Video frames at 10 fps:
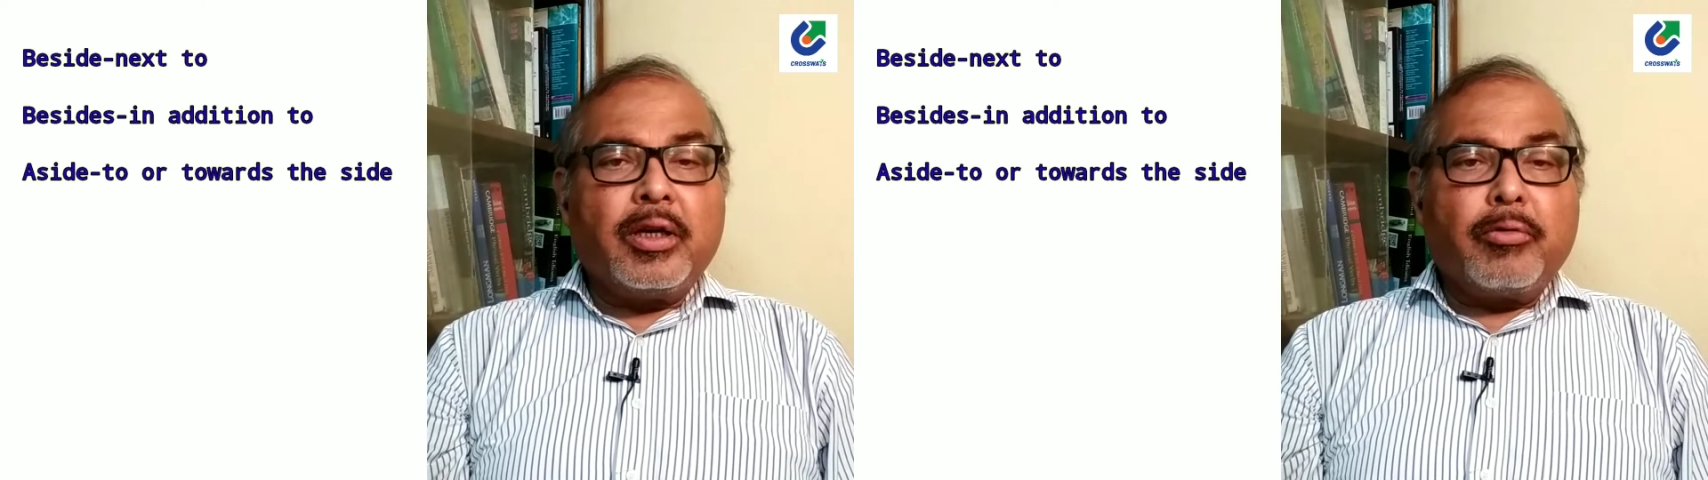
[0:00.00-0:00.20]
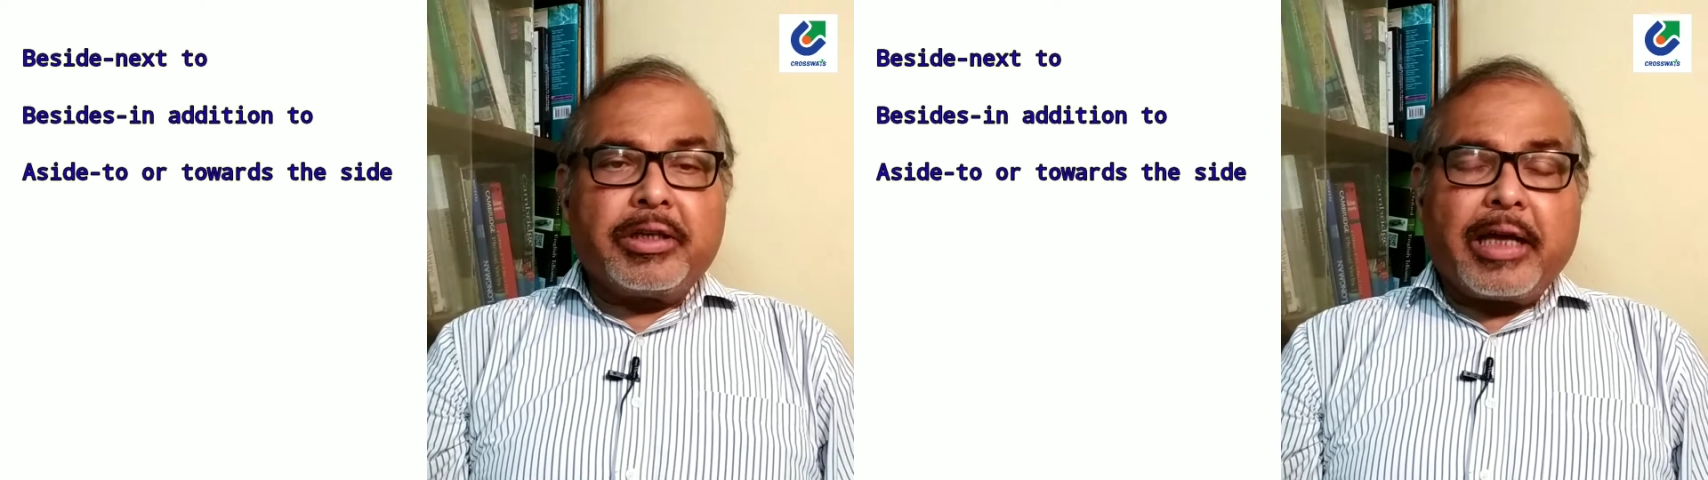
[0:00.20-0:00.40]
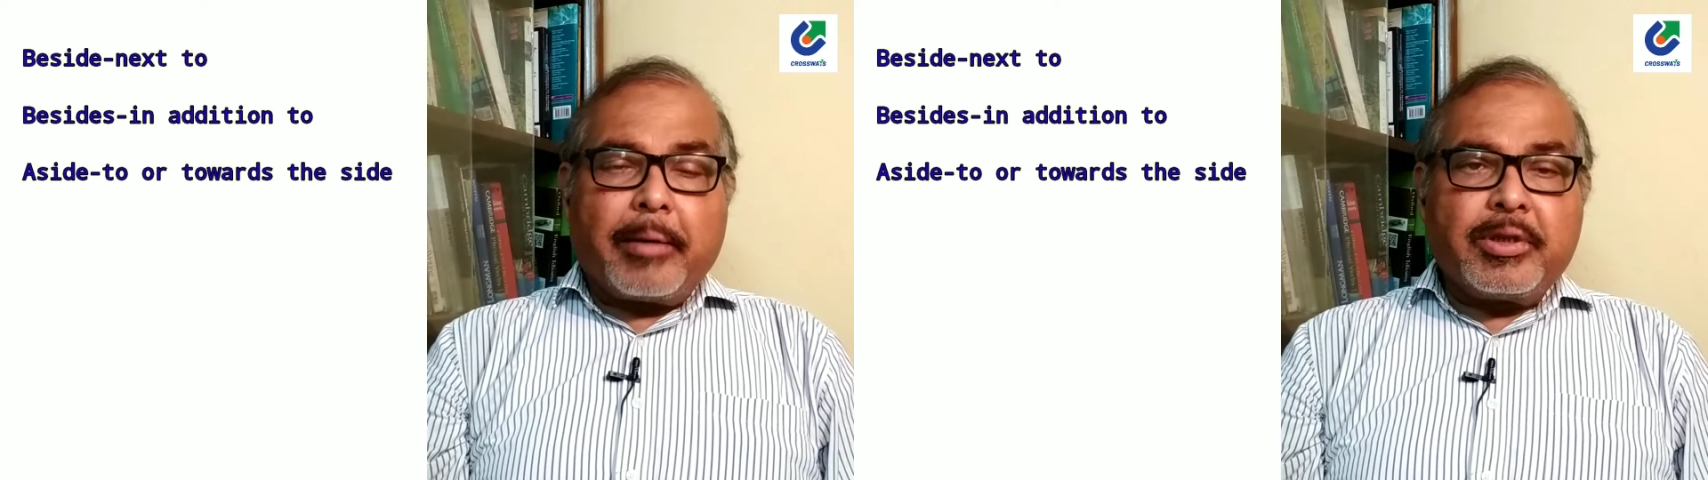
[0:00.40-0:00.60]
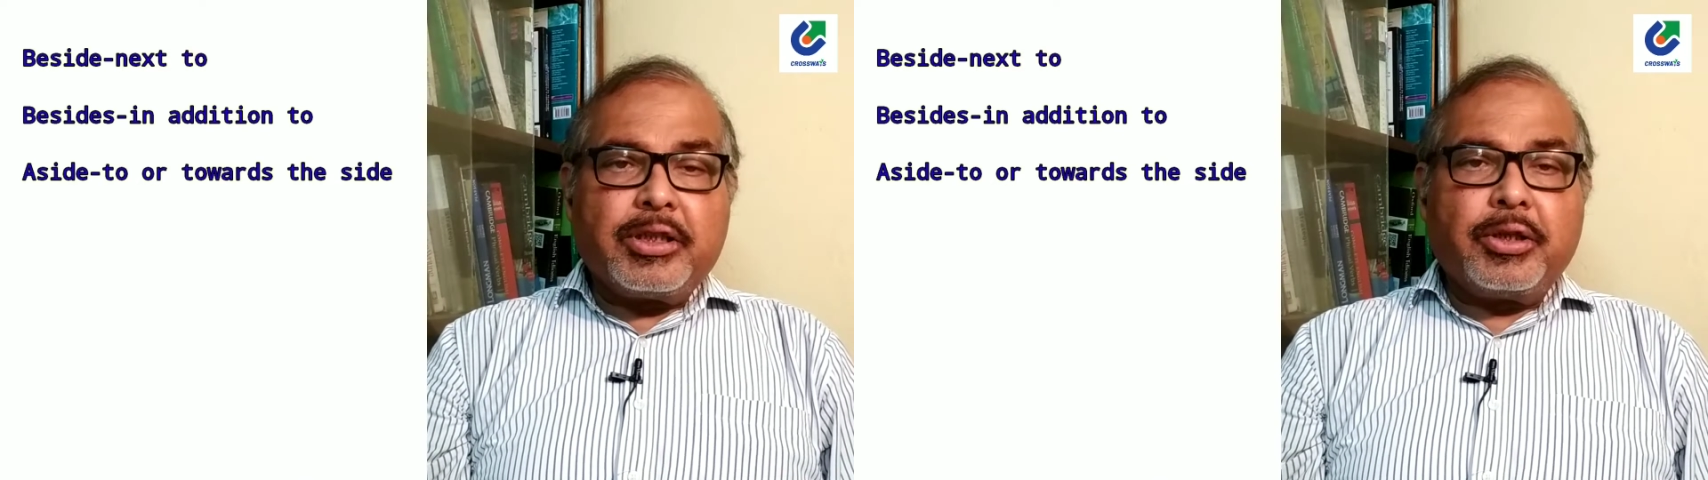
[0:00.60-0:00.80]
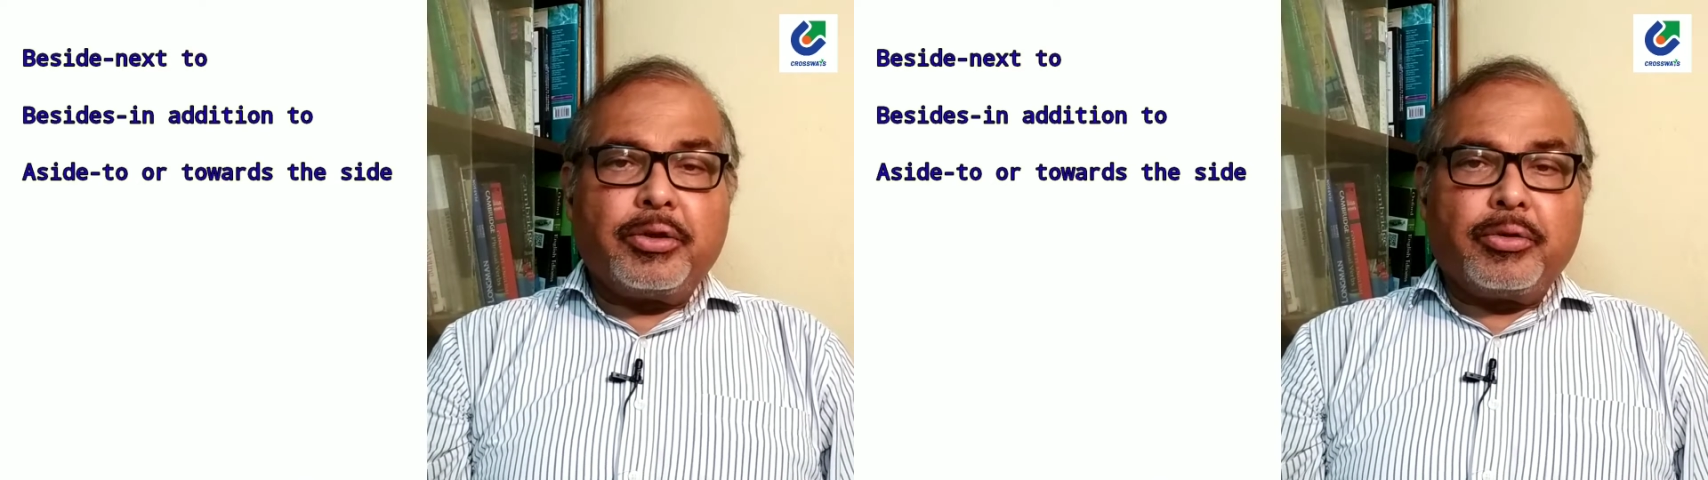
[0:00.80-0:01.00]
What
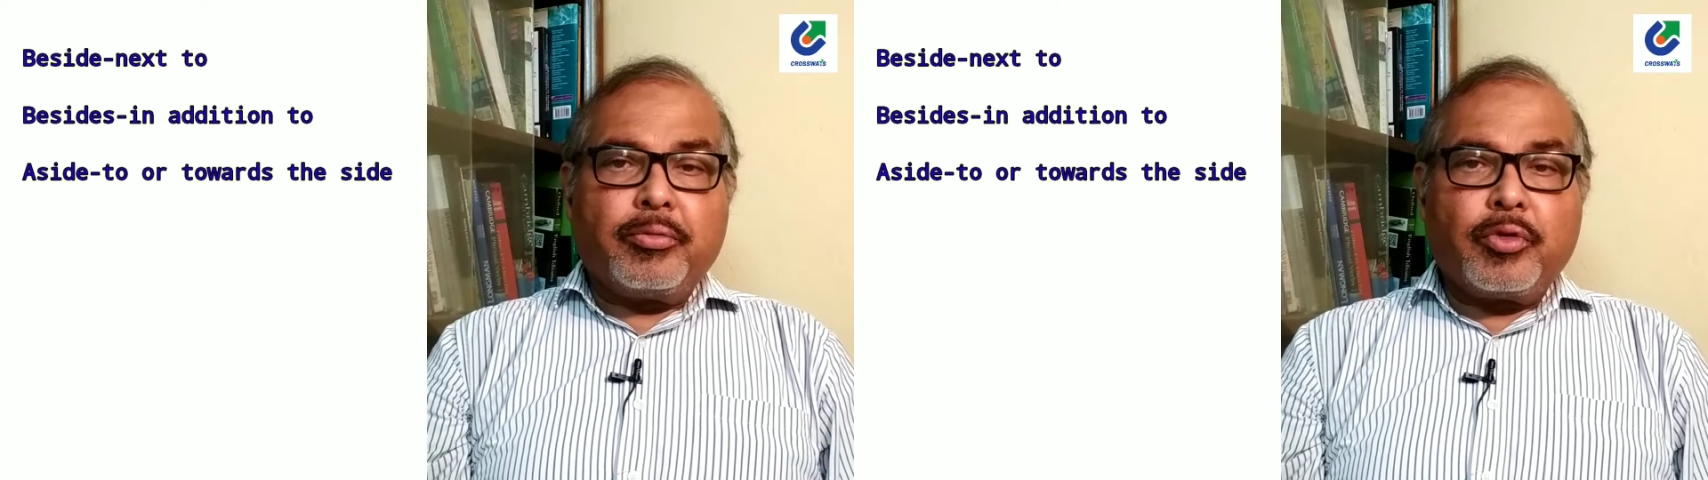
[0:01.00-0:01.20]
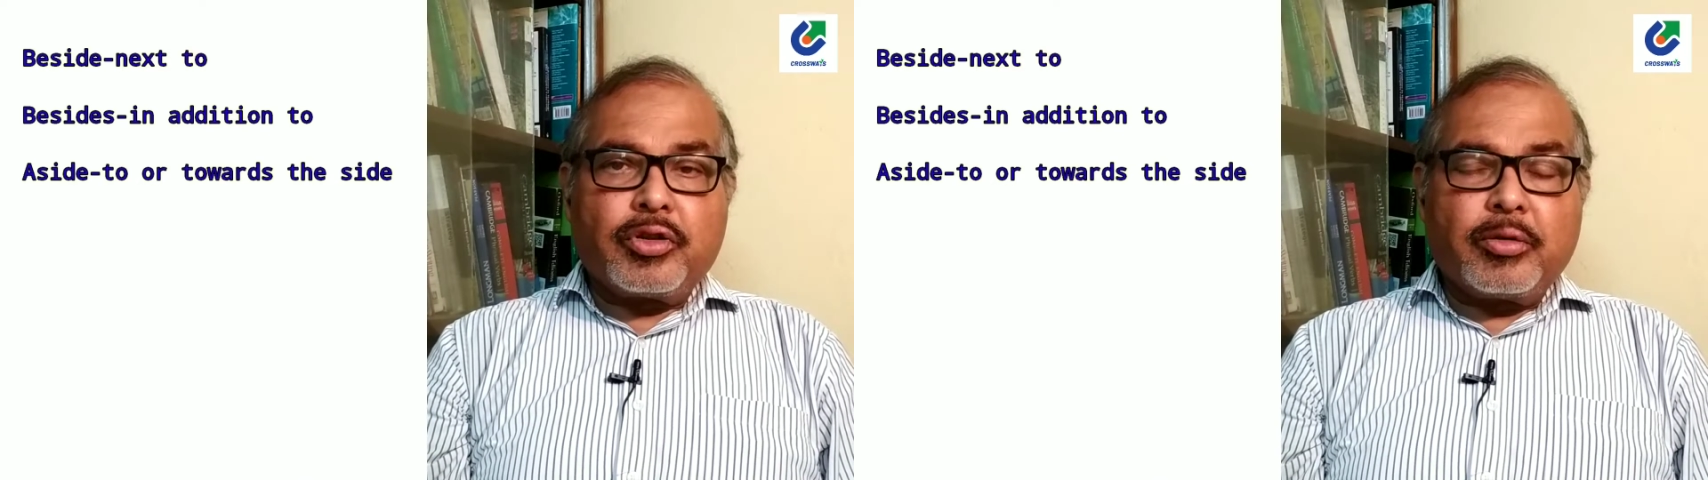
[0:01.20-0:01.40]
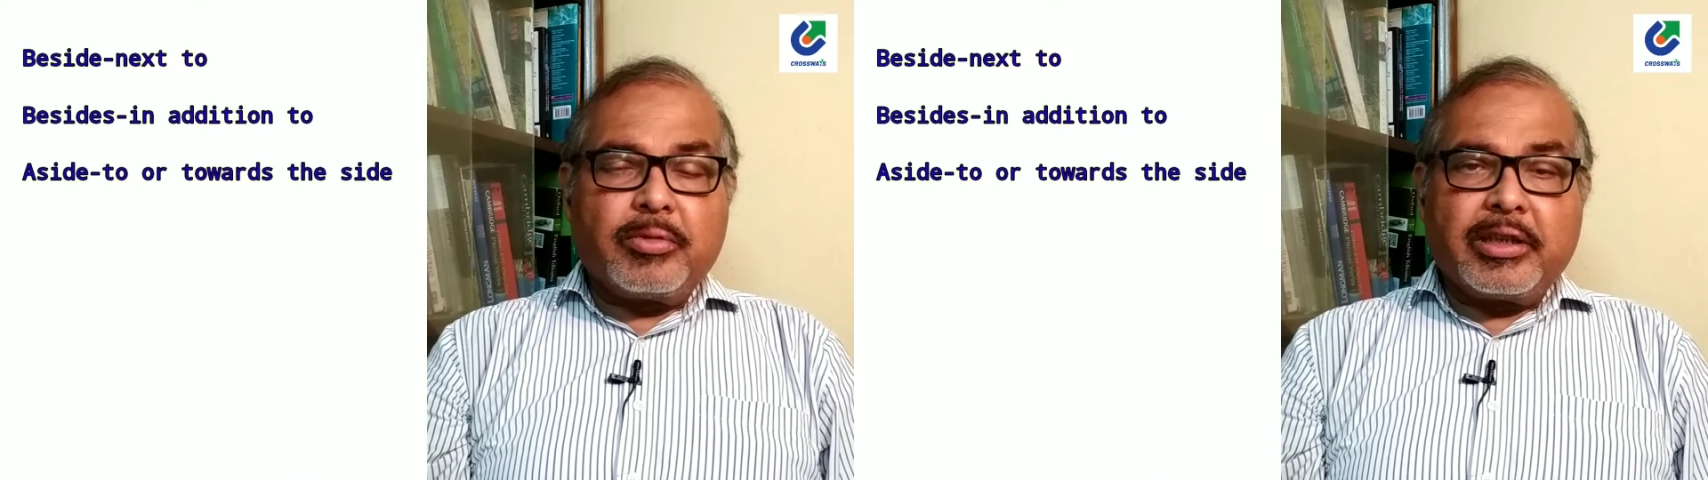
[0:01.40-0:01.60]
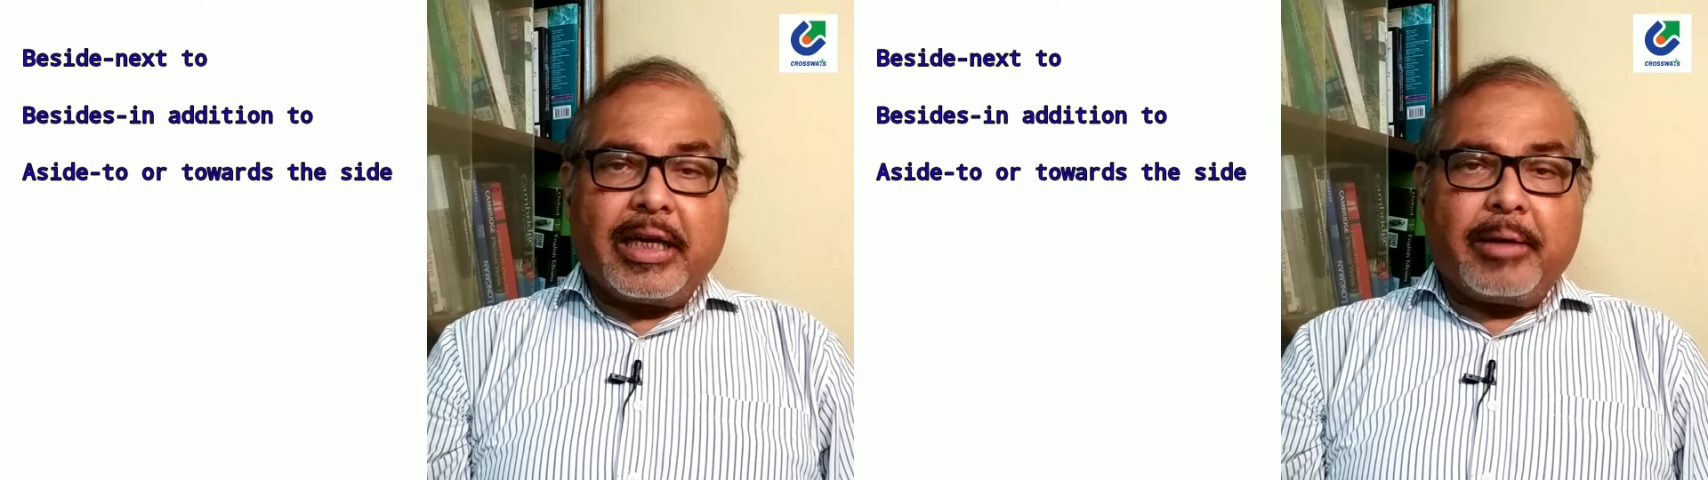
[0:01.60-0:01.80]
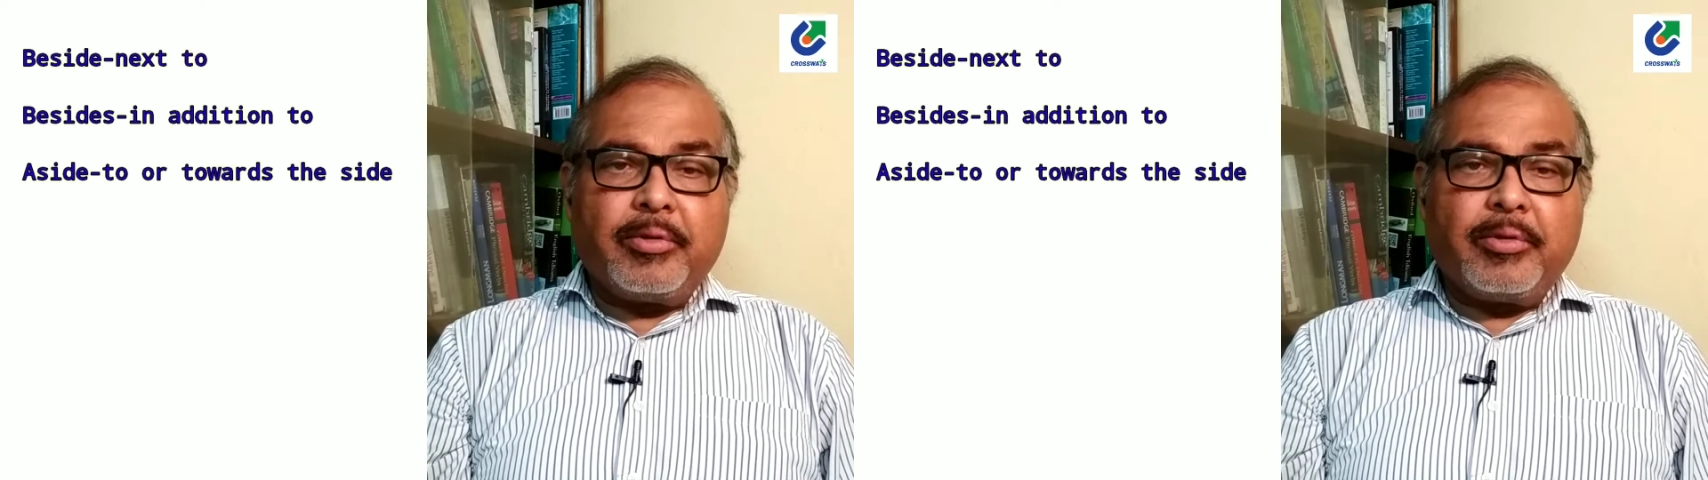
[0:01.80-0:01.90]
happens, most of the time